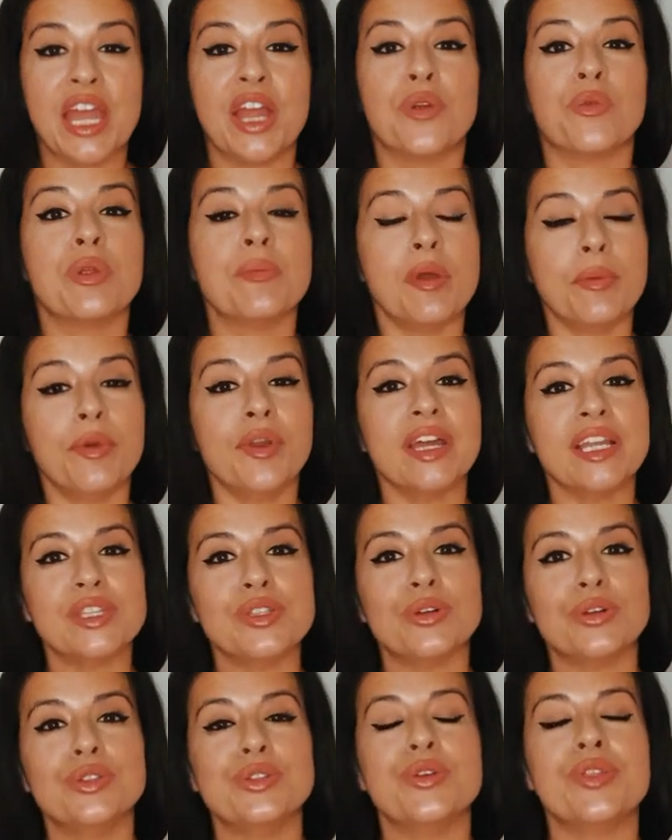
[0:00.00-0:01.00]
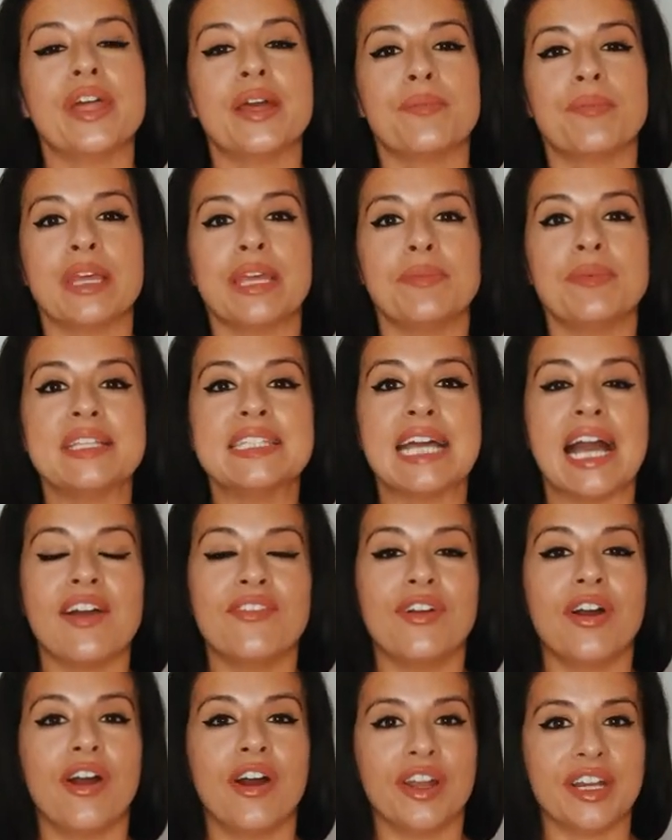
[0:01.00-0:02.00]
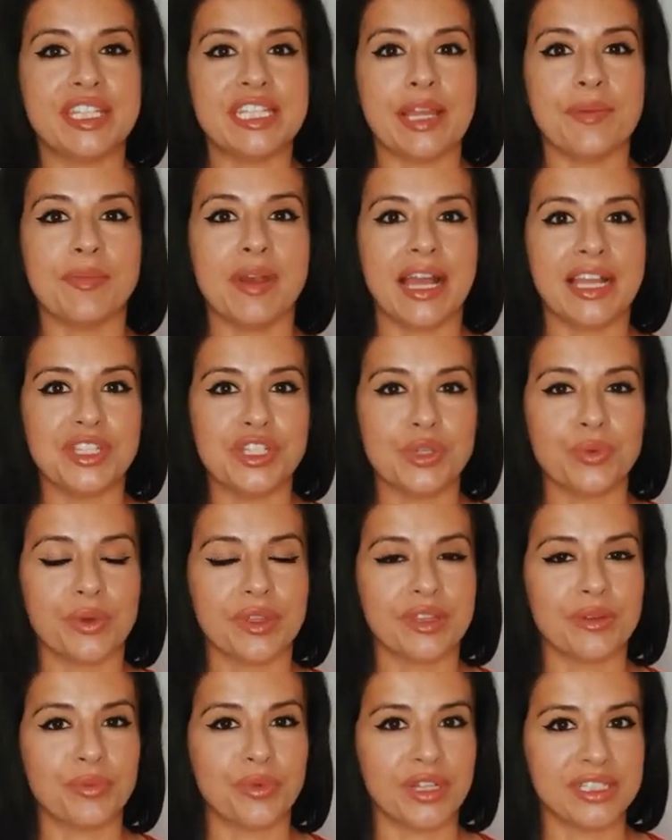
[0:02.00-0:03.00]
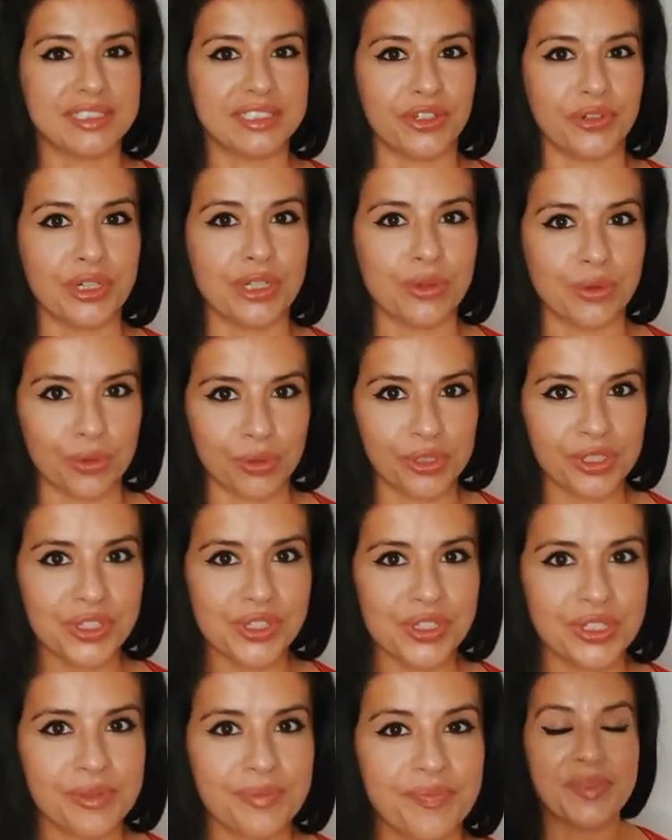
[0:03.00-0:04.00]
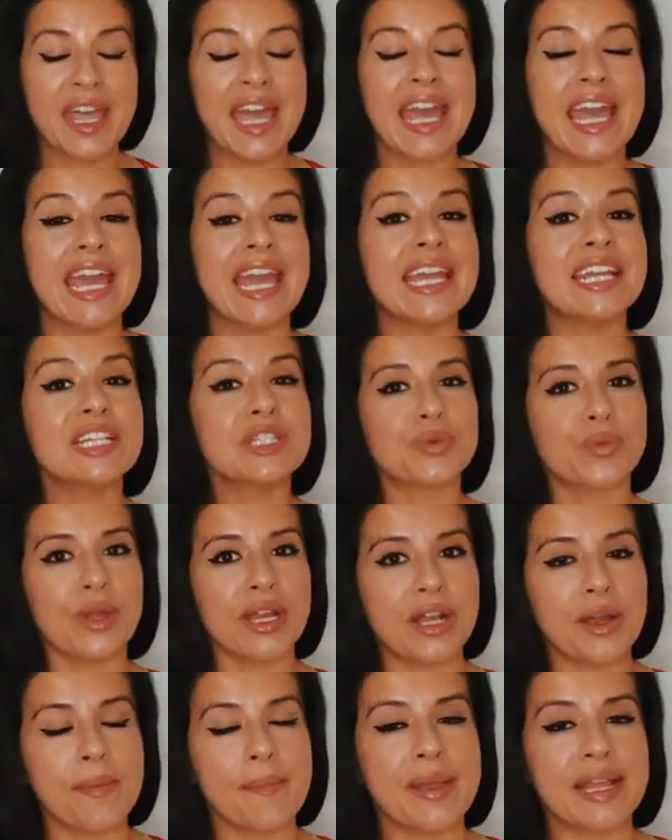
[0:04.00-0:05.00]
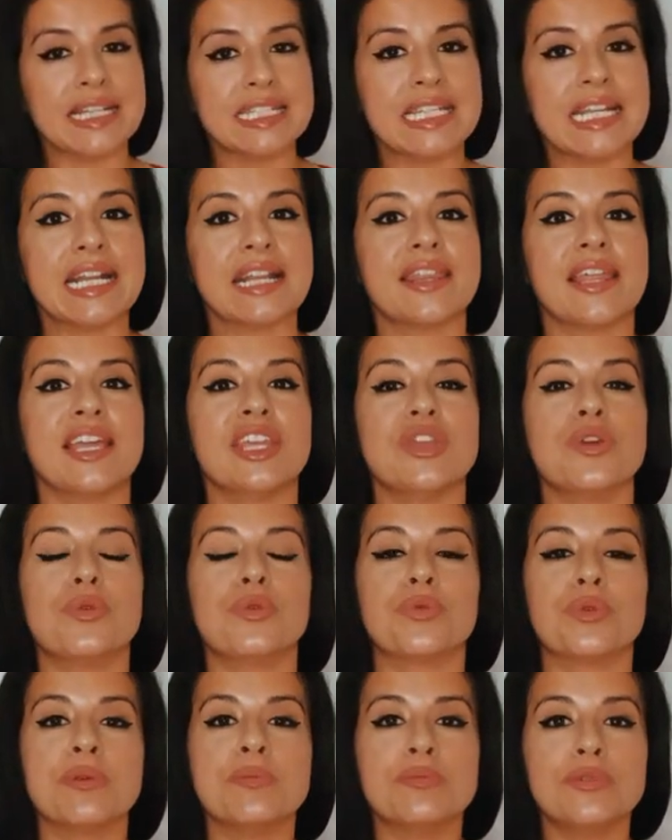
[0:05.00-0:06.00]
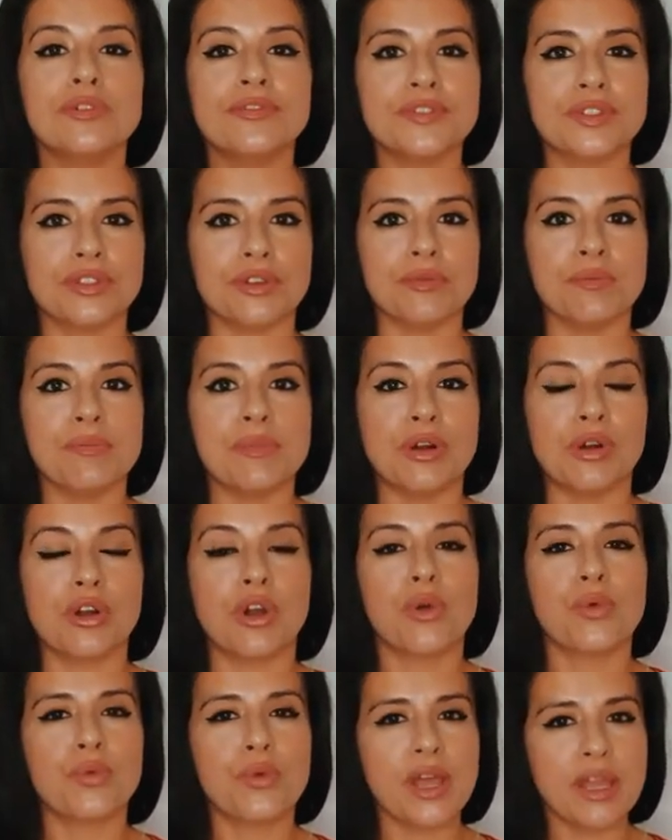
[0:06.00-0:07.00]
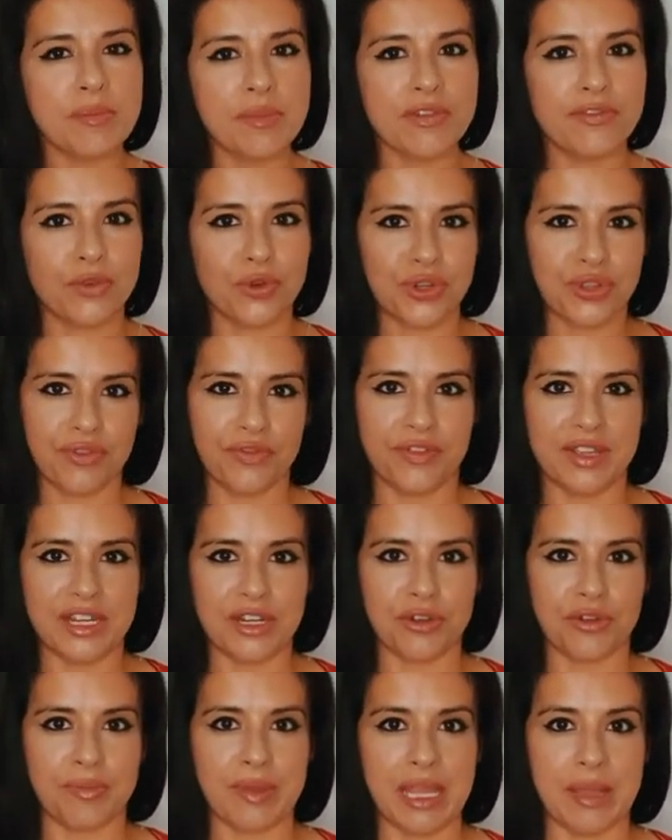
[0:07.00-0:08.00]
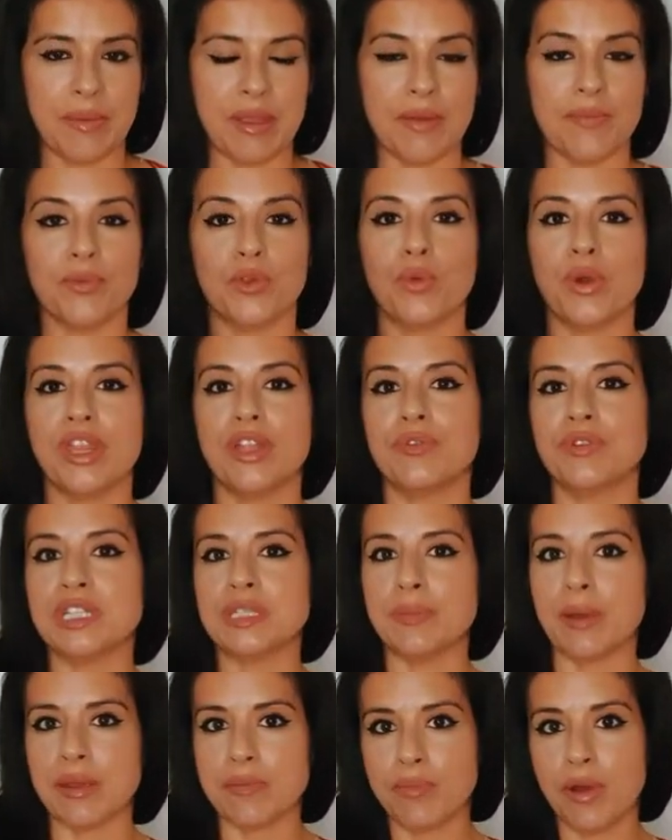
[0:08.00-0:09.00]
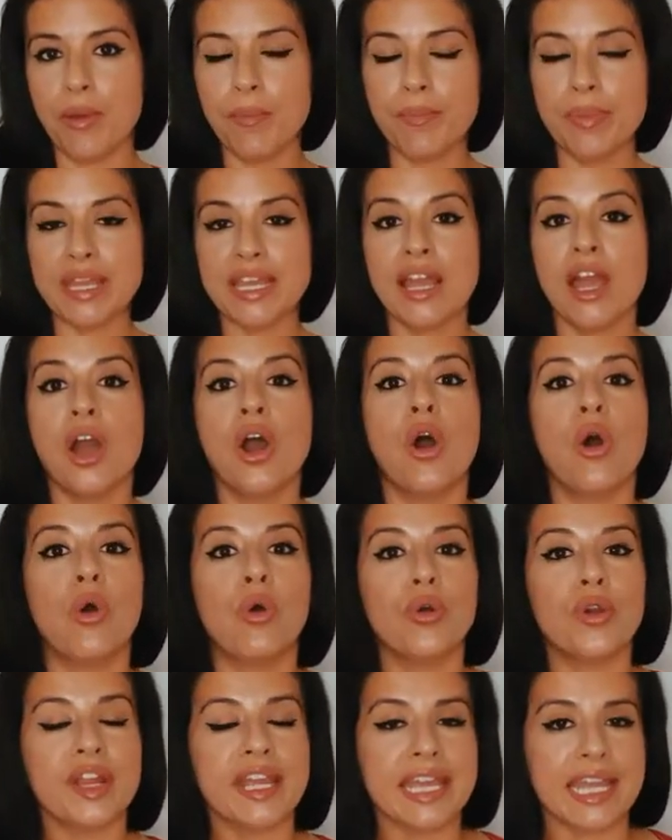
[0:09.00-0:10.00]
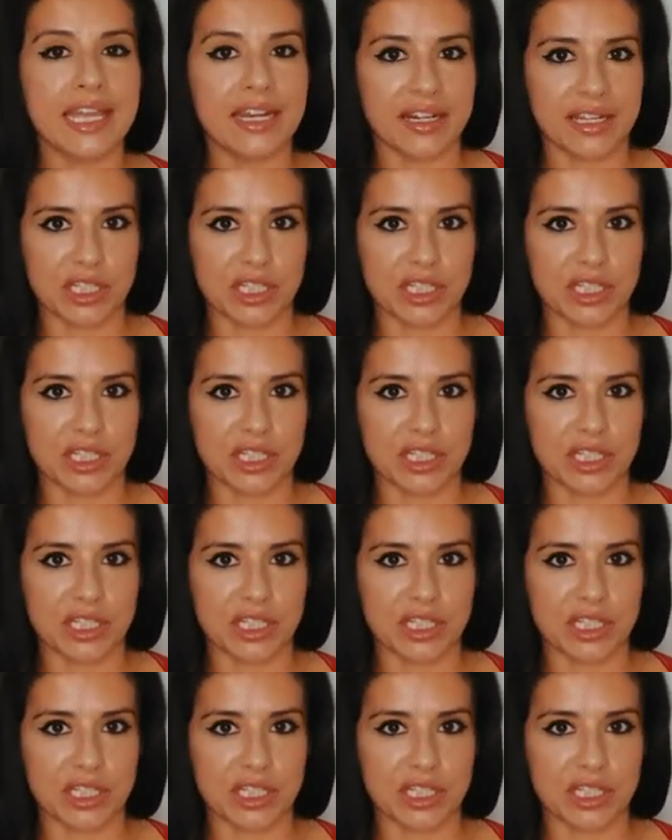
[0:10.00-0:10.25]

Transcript: Remember I told you that babies have a hard time latching when the breasts are engorged? It is recommended that you remove some milk right before you feed your baby, whether it's by pumping or hand